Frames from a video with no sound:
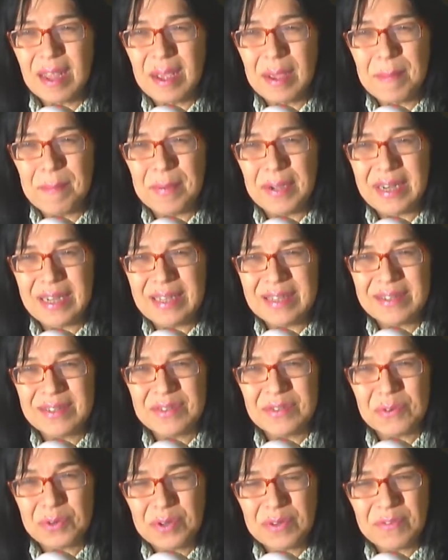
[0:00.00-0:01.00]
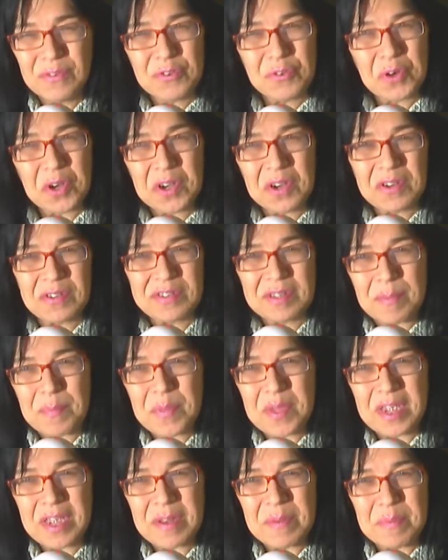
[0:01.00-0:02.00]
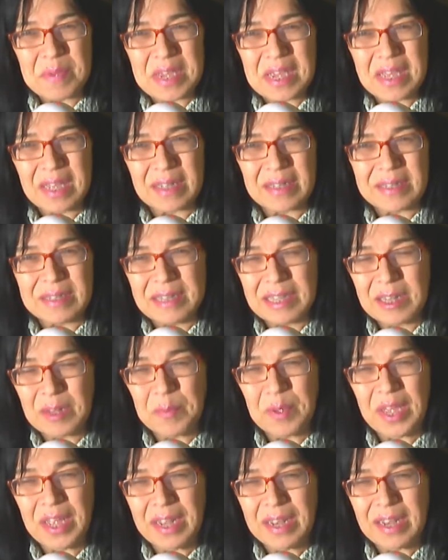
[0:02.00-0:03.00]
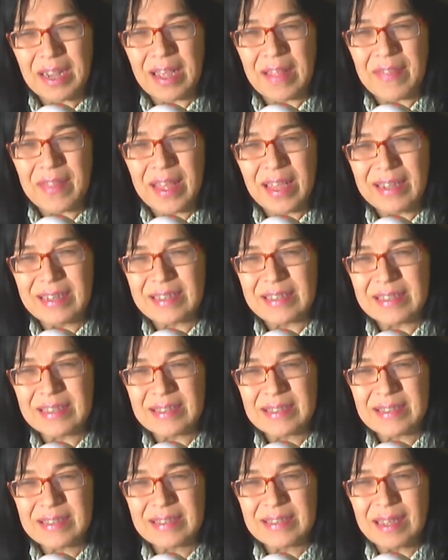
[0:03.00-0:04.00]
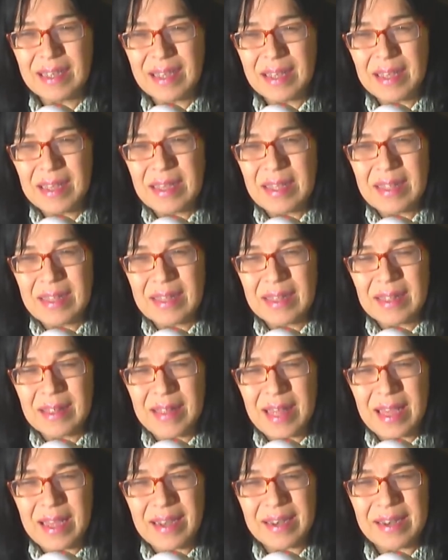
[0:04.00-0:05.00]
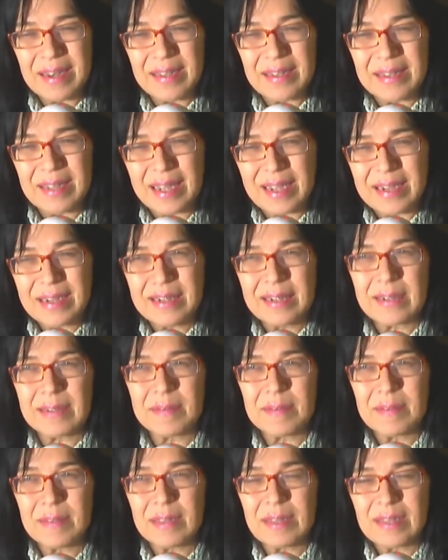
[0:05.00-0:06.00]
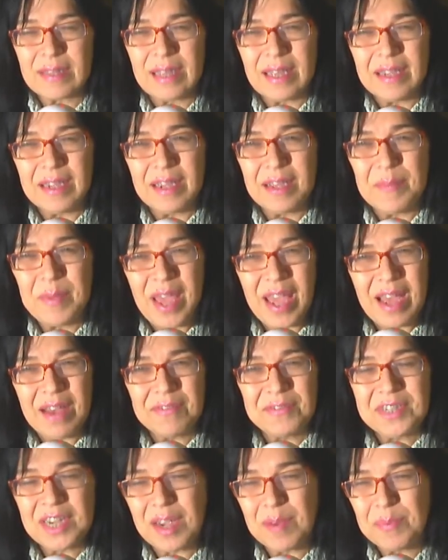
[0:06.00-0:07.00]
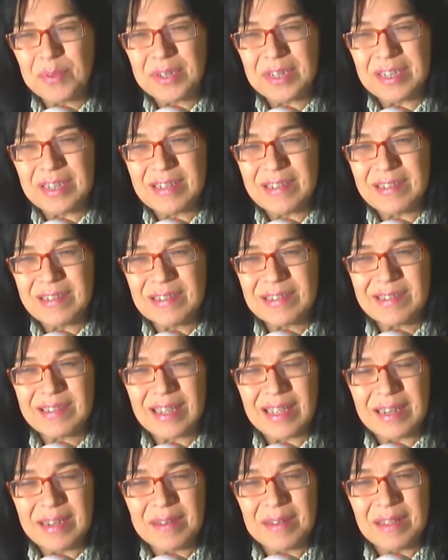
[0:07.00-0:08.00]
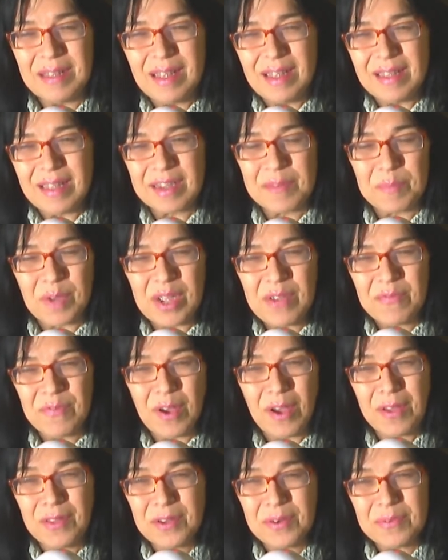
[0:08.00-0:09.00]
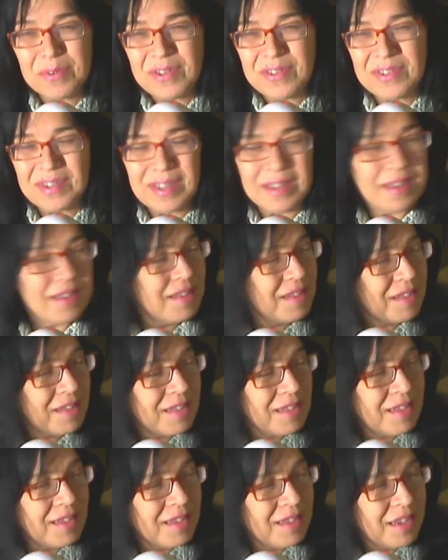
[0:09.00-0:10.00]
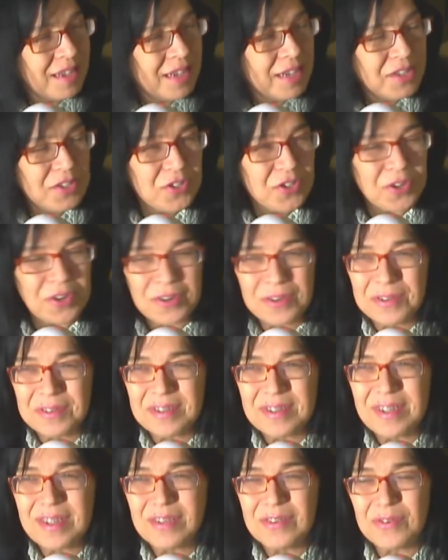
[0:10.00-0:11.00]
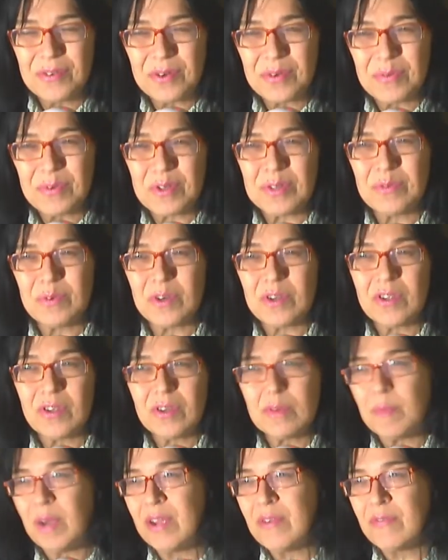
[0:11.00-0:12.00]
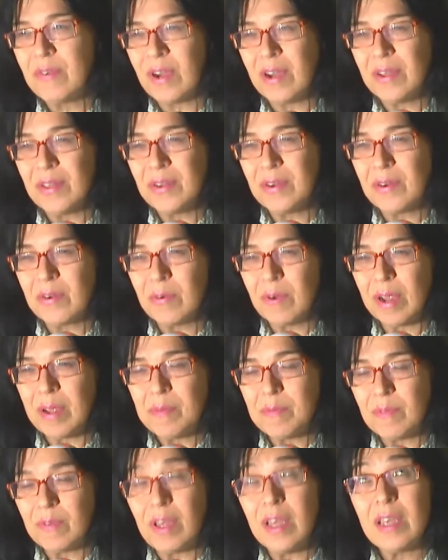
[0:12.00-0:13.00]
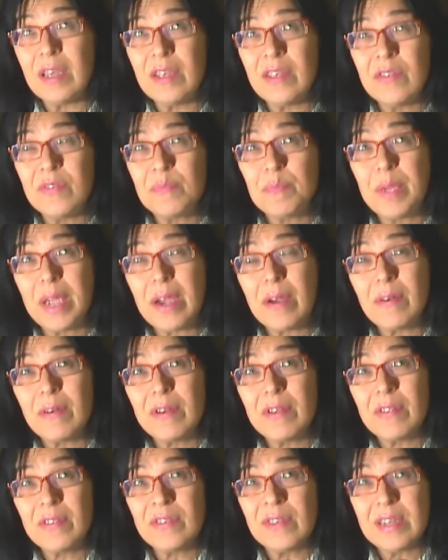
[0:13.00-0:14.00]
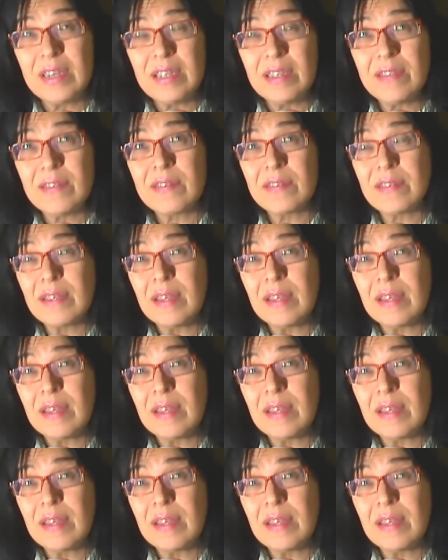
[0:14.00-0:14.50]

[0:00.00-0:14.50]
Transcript: it sort of triggered something in me a little bit, and that is that, like I'm half Japanese, and like my father was interned during World War II. My father and his parents and his